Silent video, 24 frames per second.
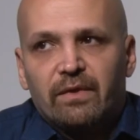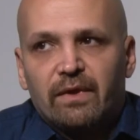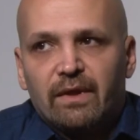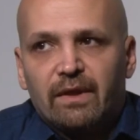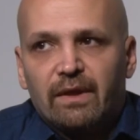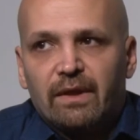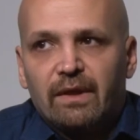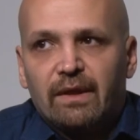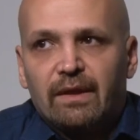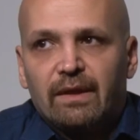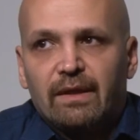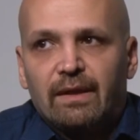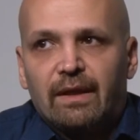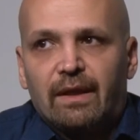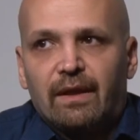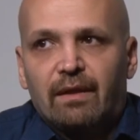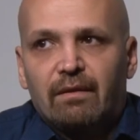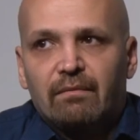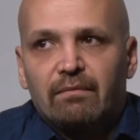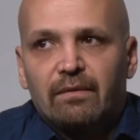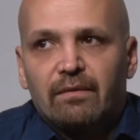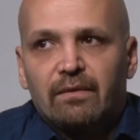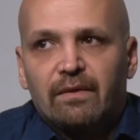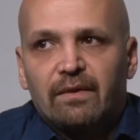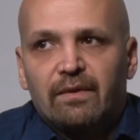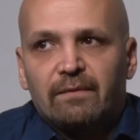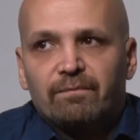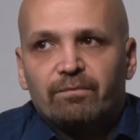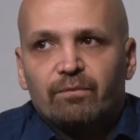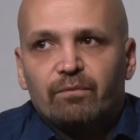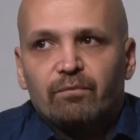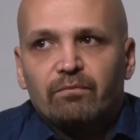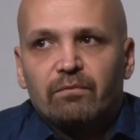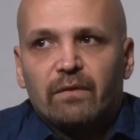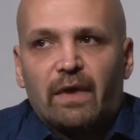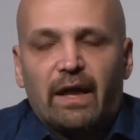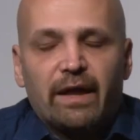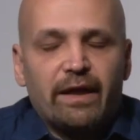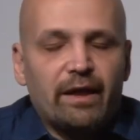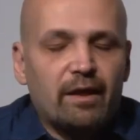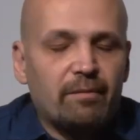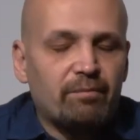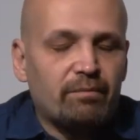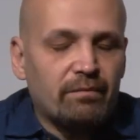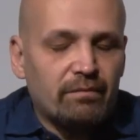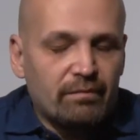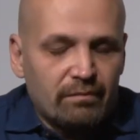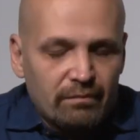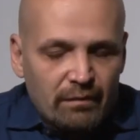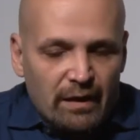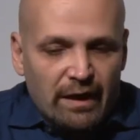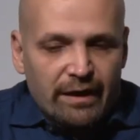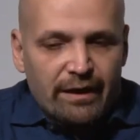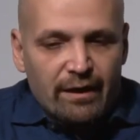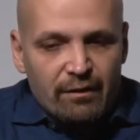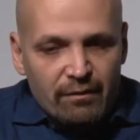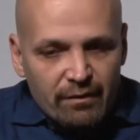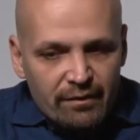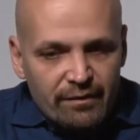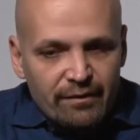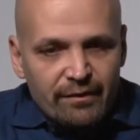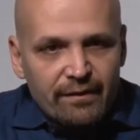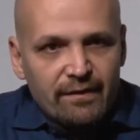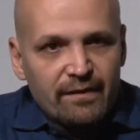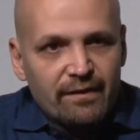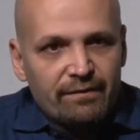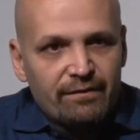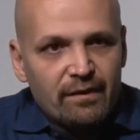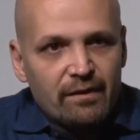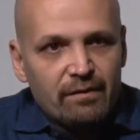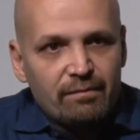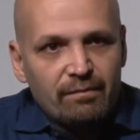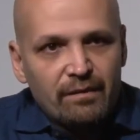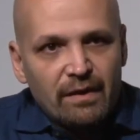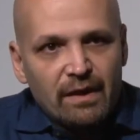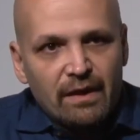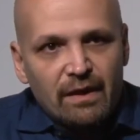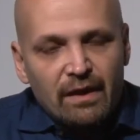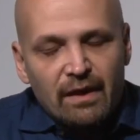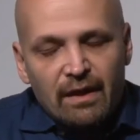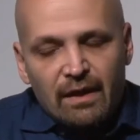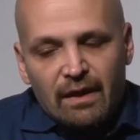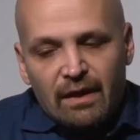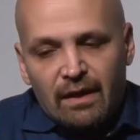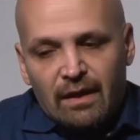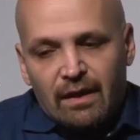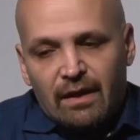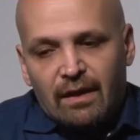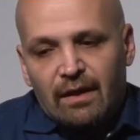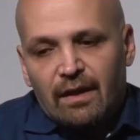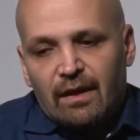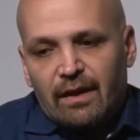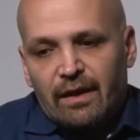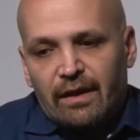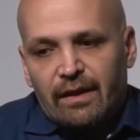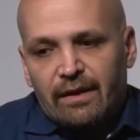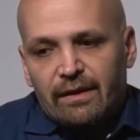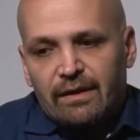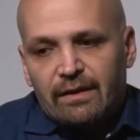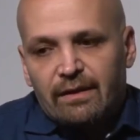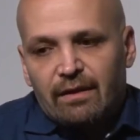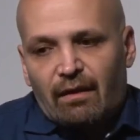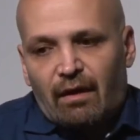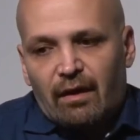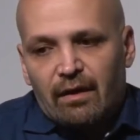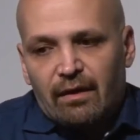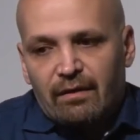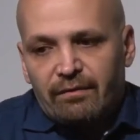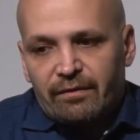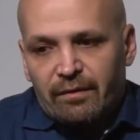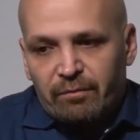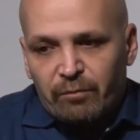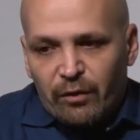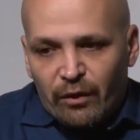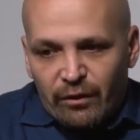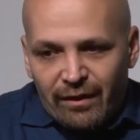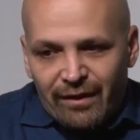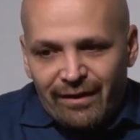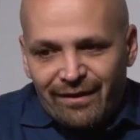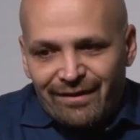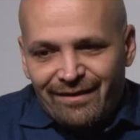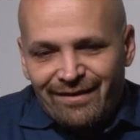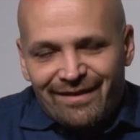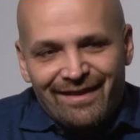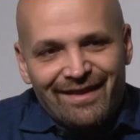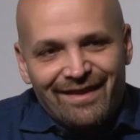uh, um, I am a character in the film, and I live in Berlin.